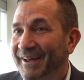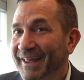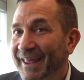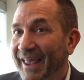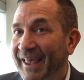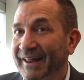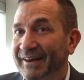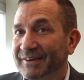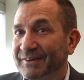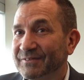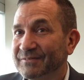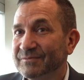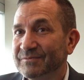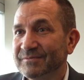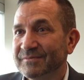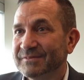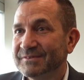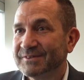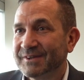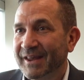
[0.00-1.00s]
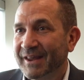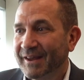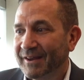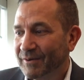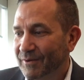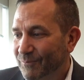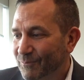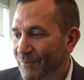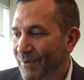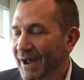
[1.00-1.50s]
and say,
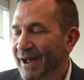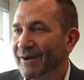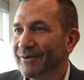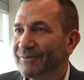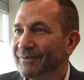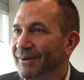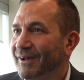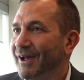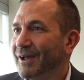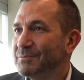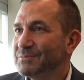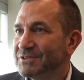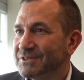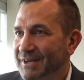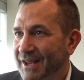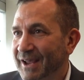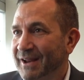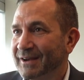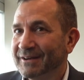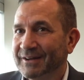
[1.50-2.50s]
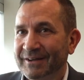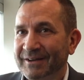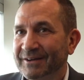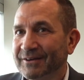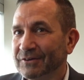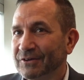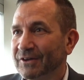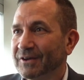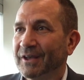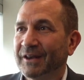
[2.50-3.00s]
wow, I'm standing
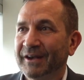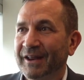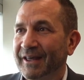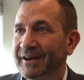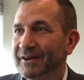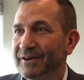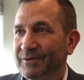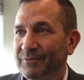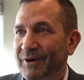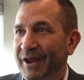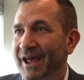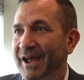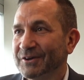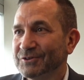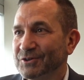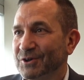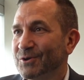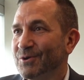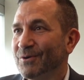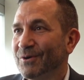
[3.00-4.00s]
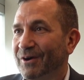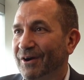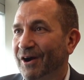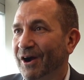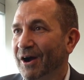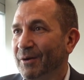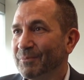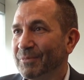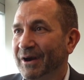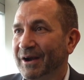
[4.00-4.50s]
here looking at a reactor core
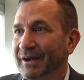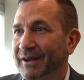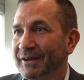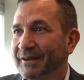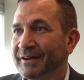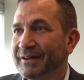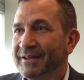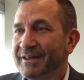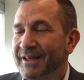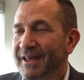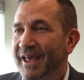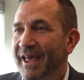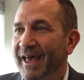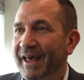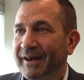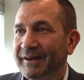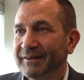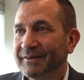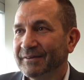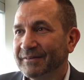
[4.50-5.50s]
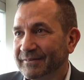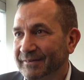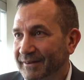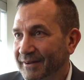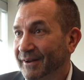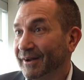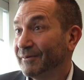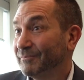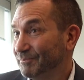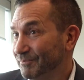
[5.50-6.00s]
operating. And
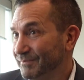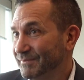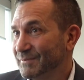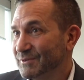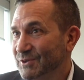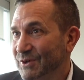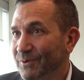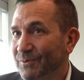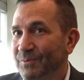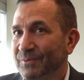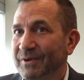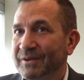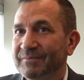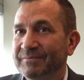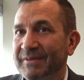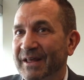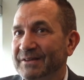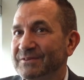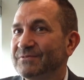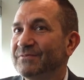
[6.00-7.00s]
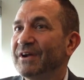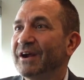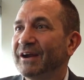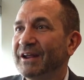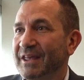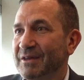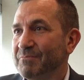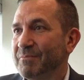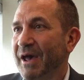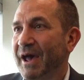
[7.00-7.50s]
so that's
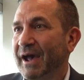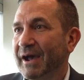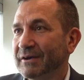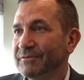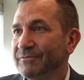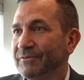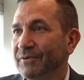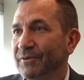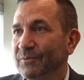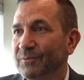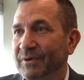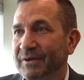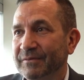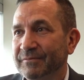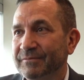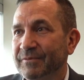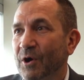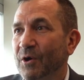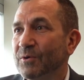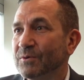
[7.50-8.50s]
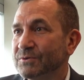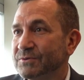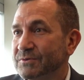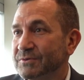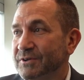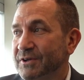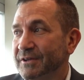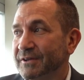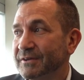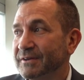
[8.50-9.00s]
very impactful. We've
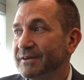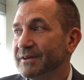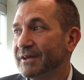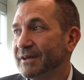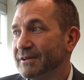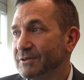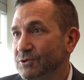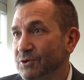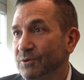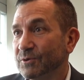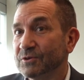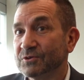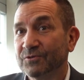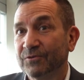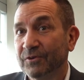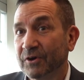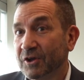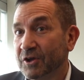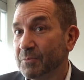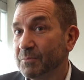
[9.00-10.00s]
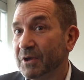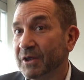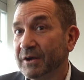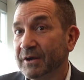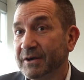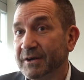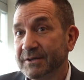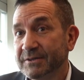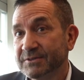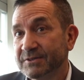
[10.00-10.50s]
hosted tours for
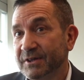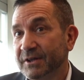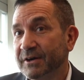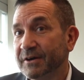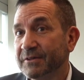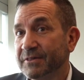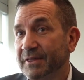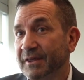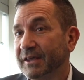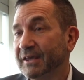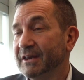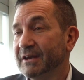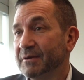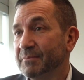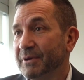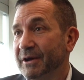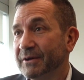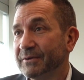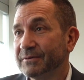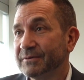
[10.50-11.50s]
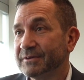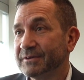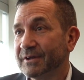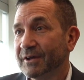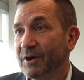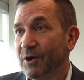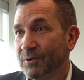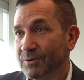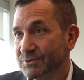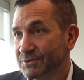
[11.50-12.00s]
communities that are thinking about
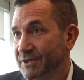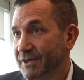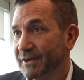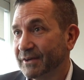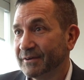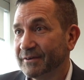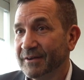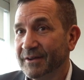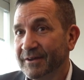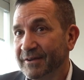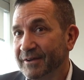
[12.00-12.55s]
hosting